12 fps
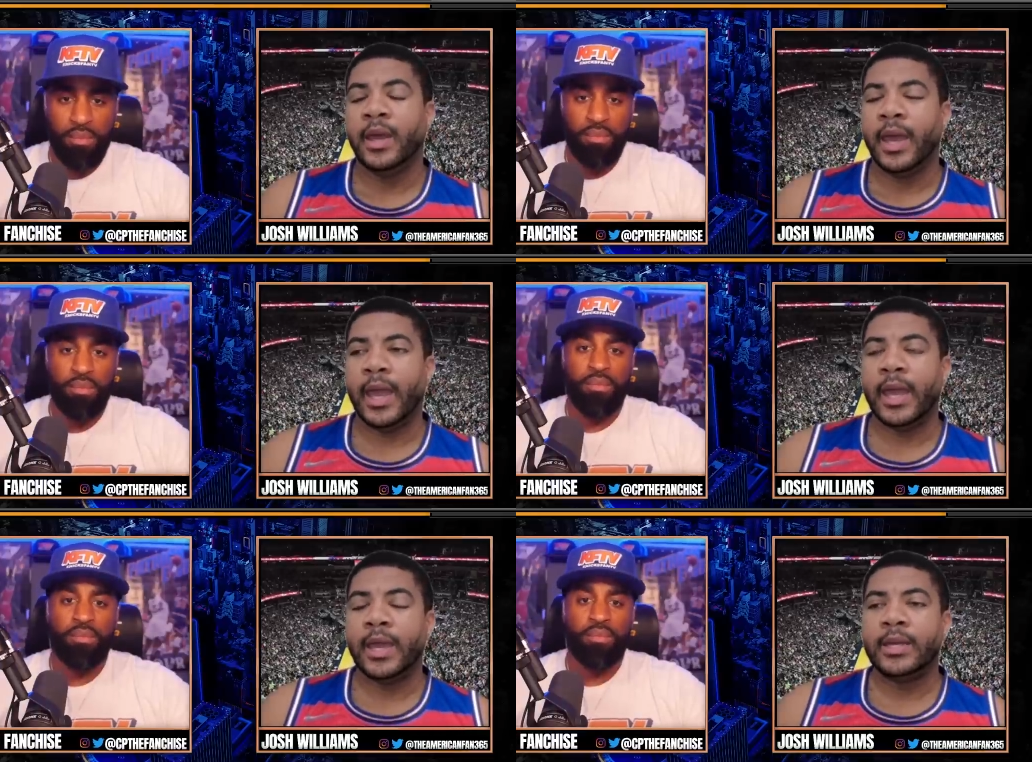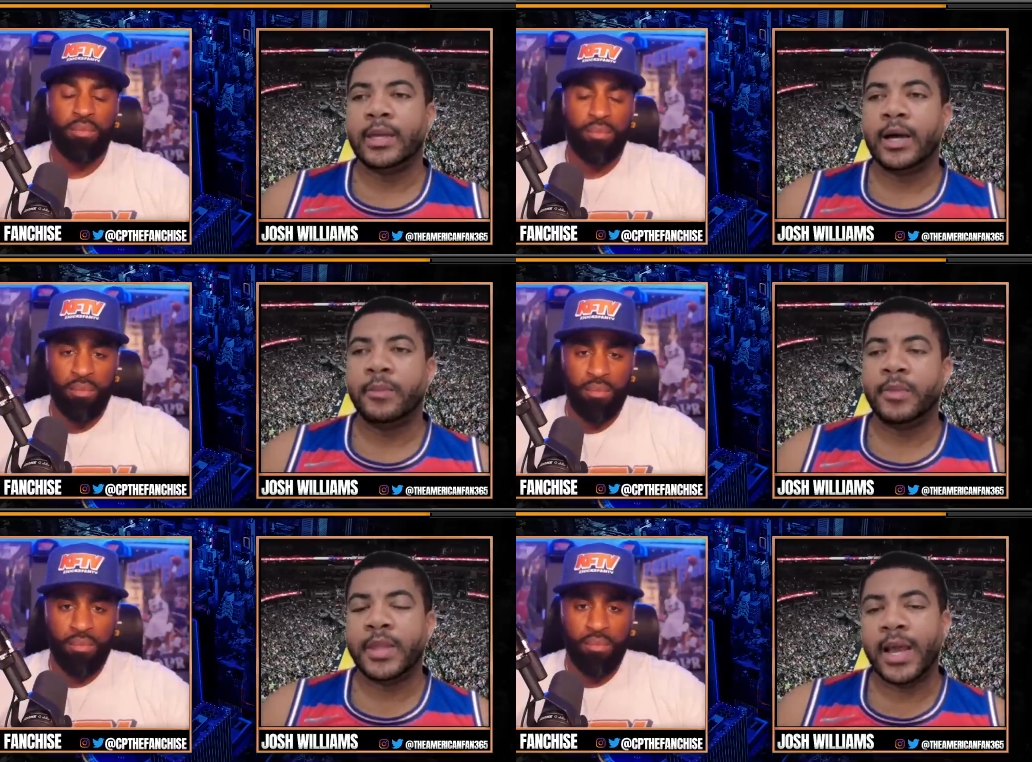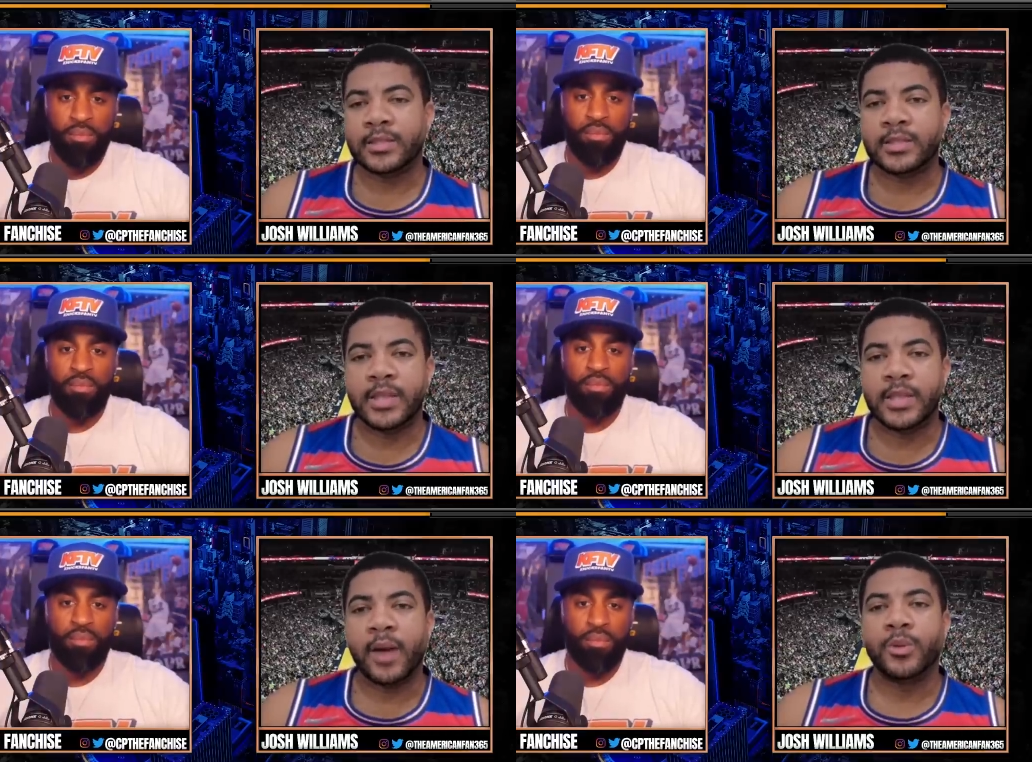Speaker 1: And um, and that's that
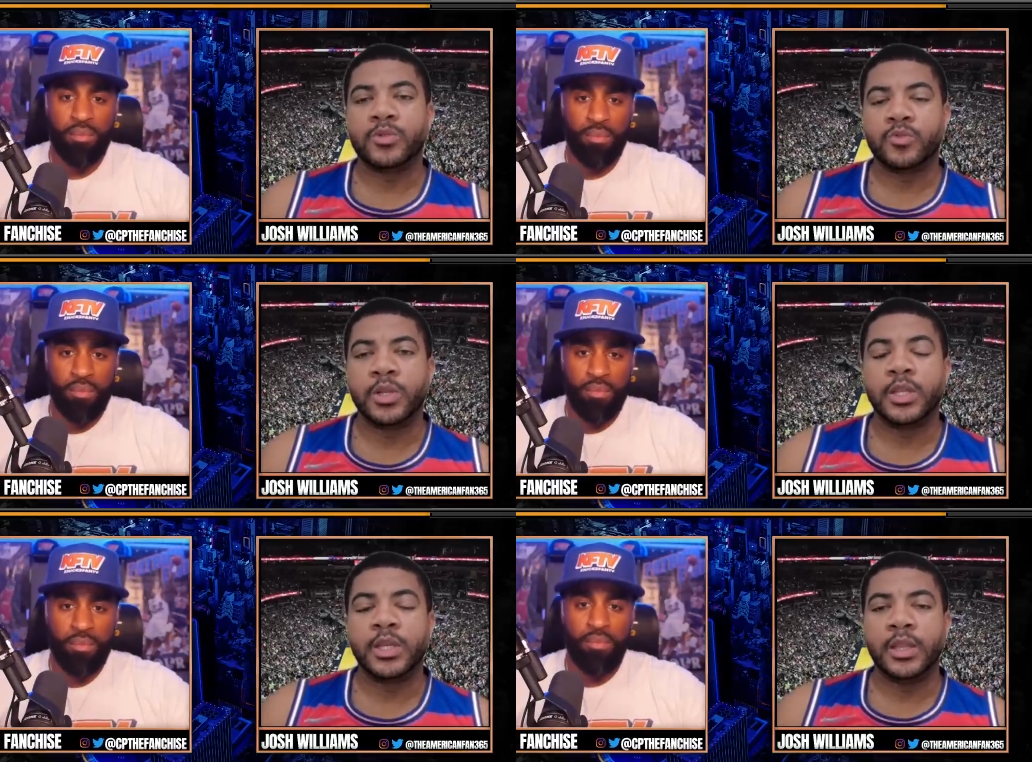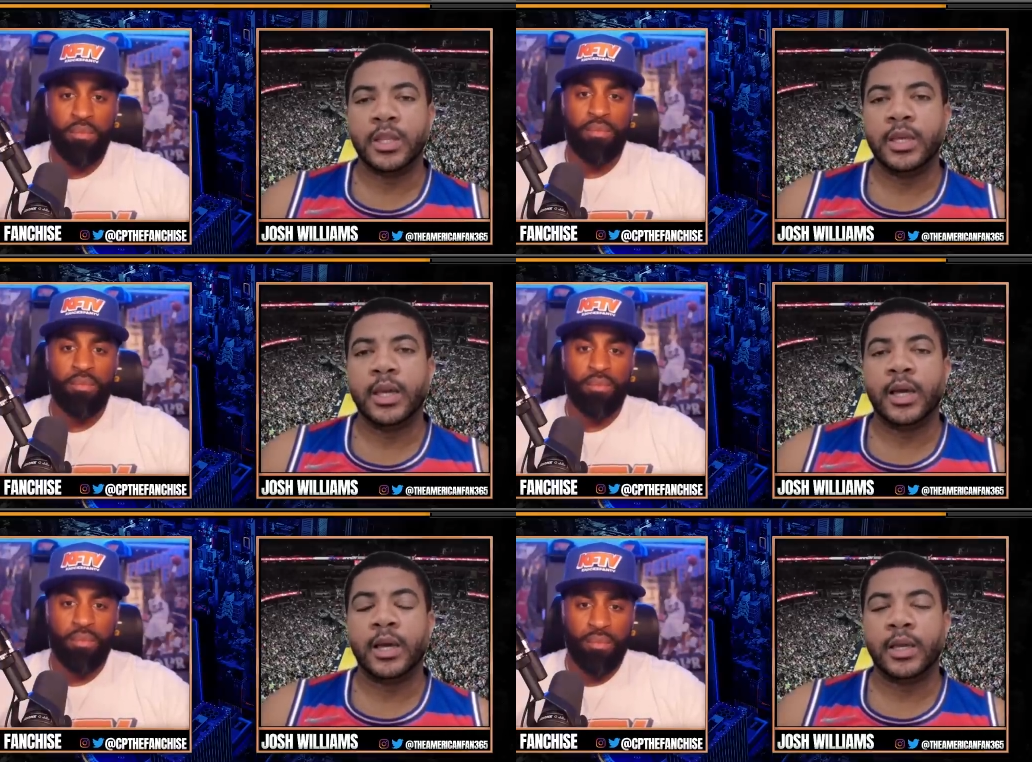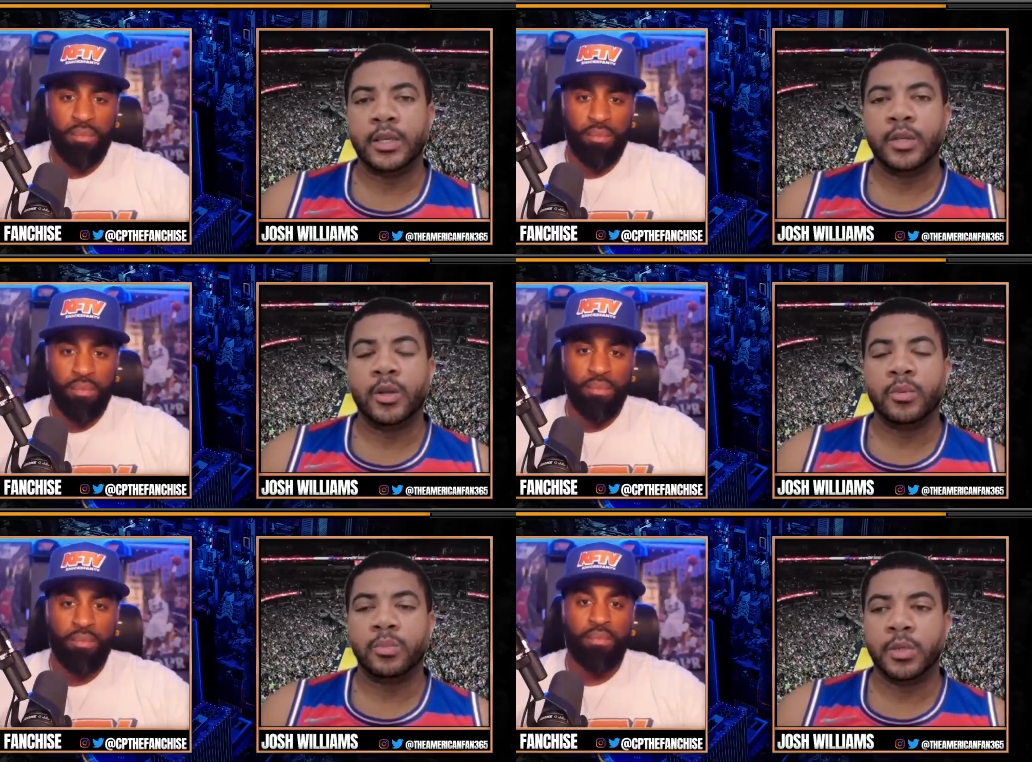was really the uh, you know
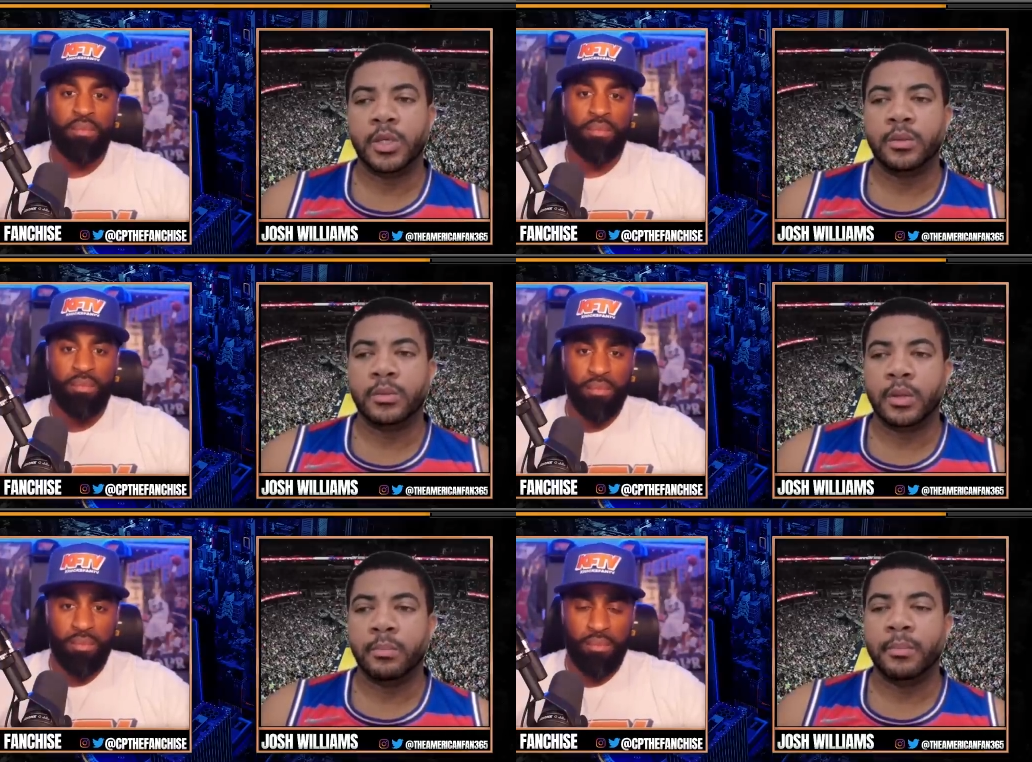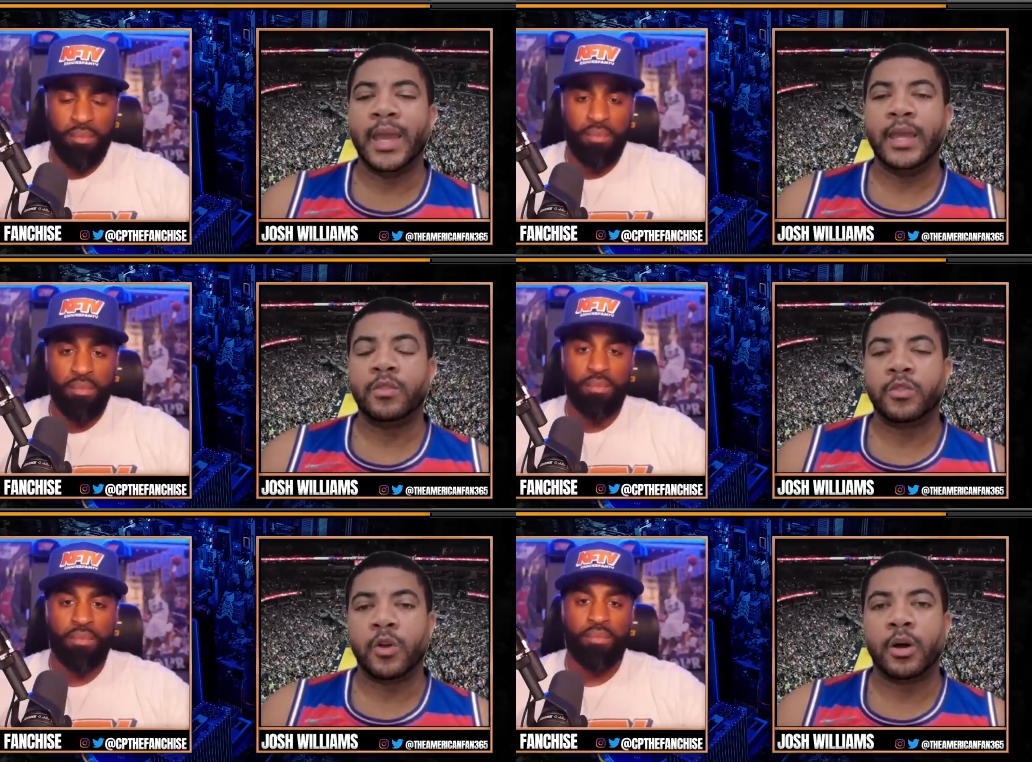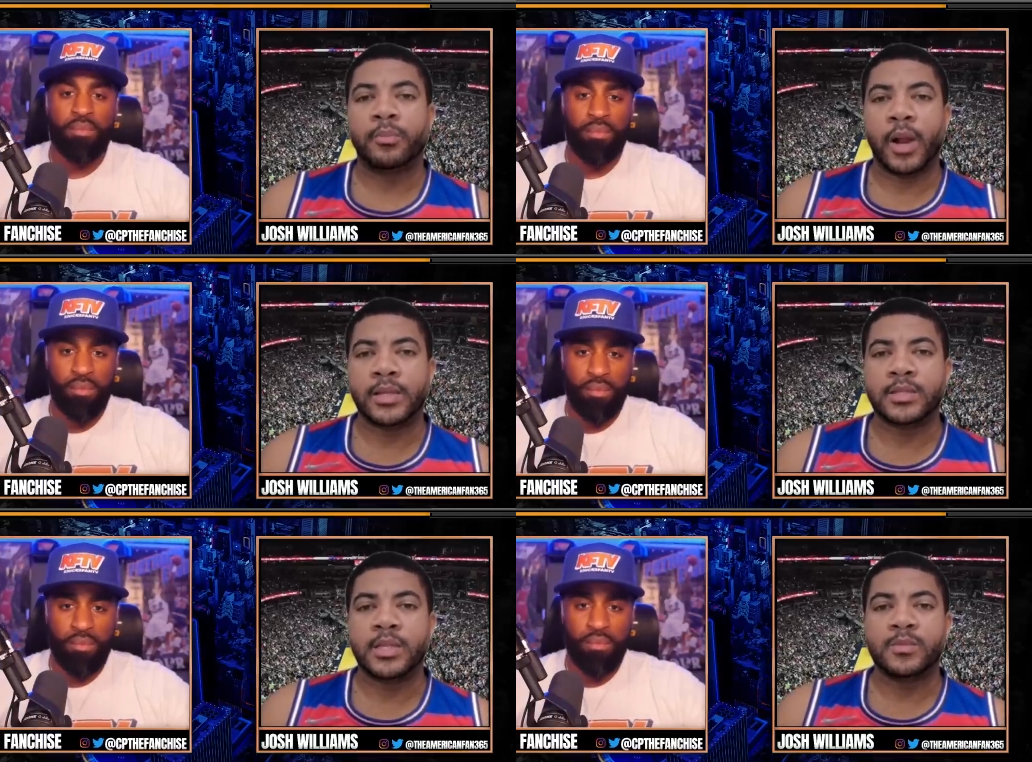the the main thought
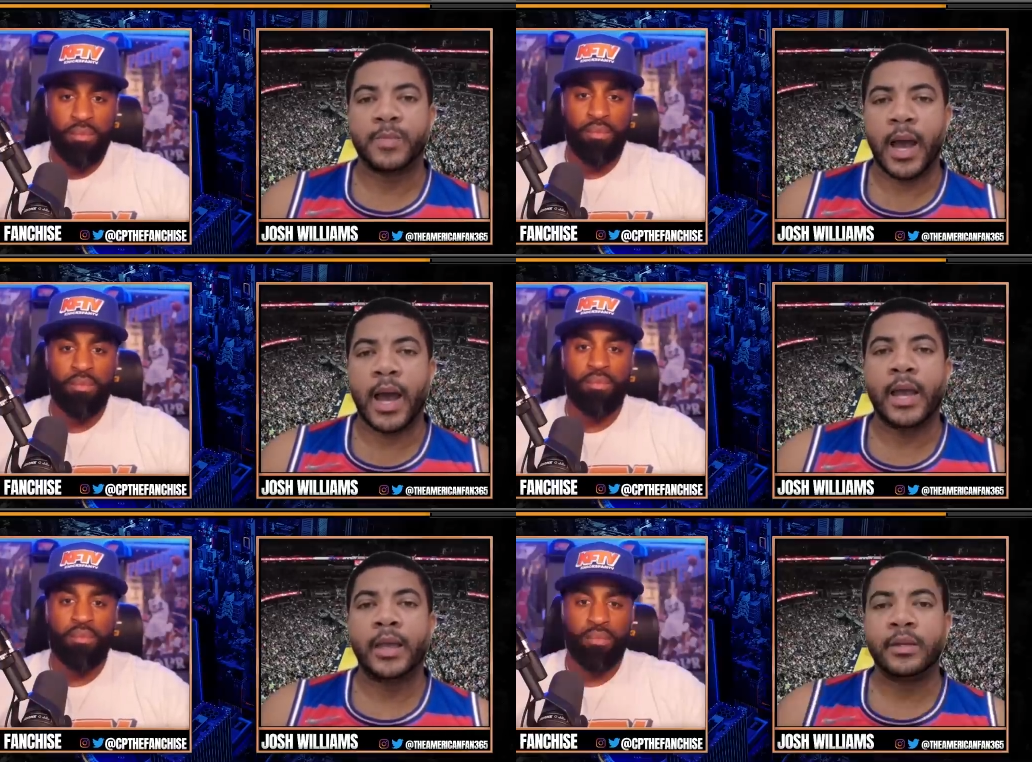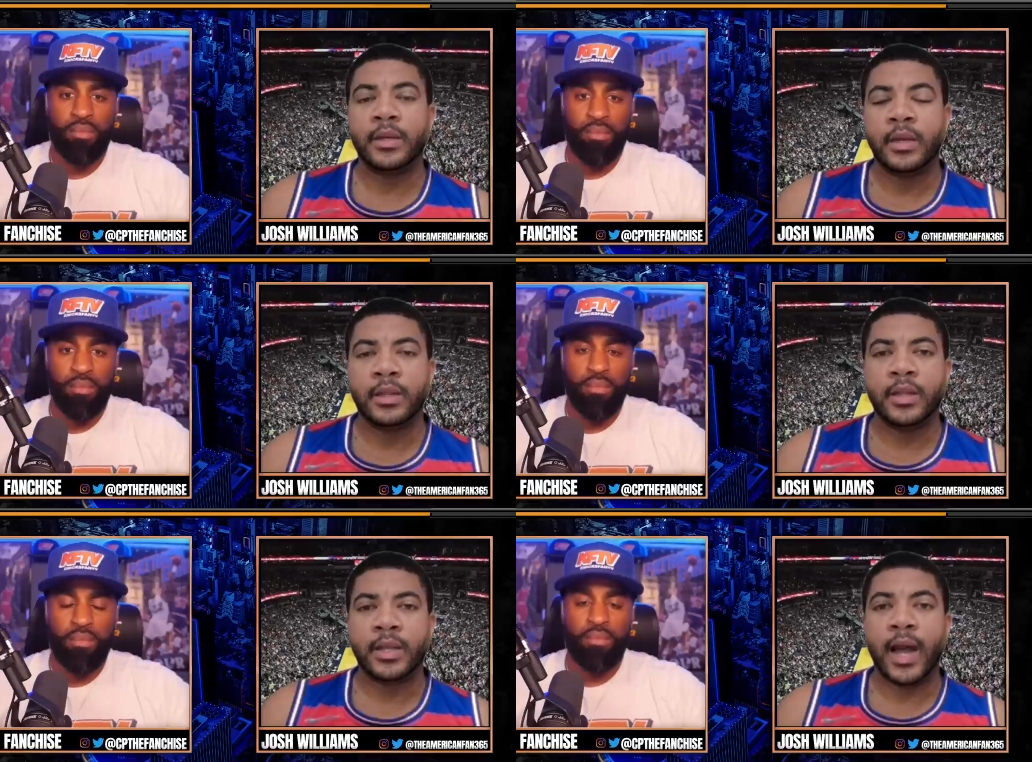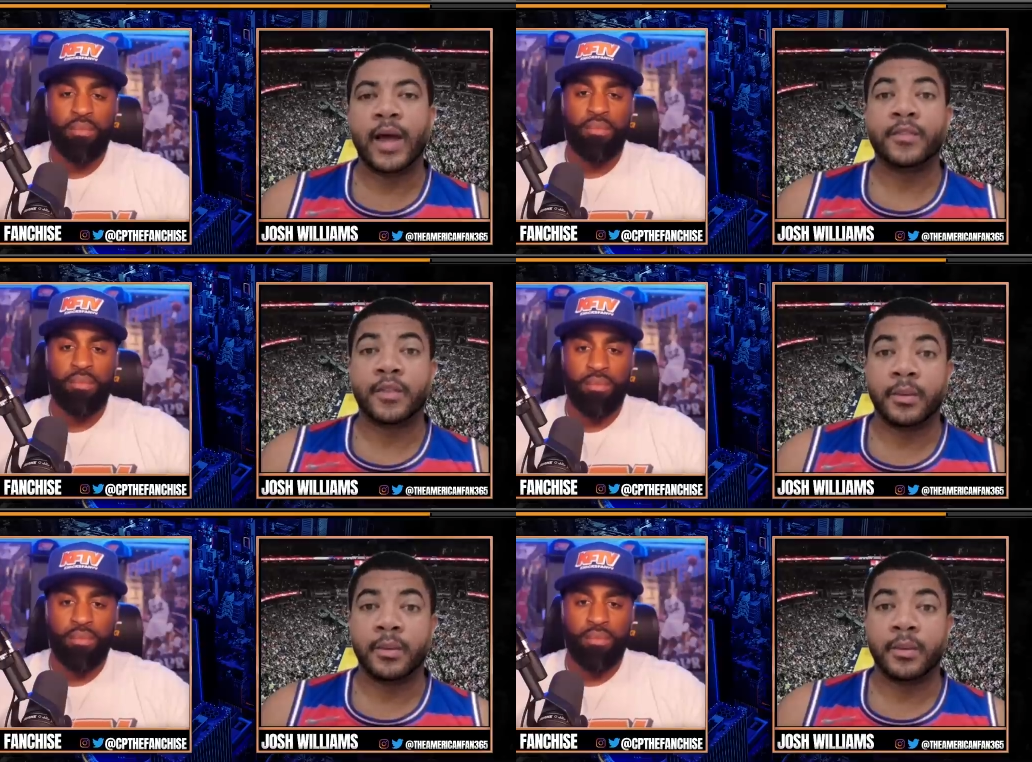process behind the concept.